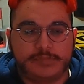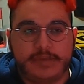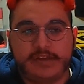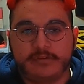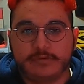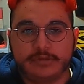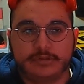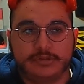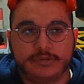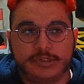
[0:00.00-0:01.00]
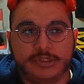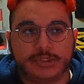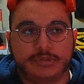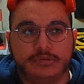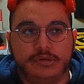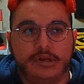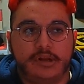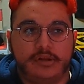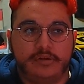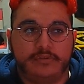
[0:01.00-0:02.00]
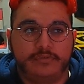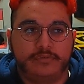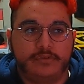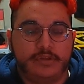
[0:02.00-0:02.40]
Banner would lose control of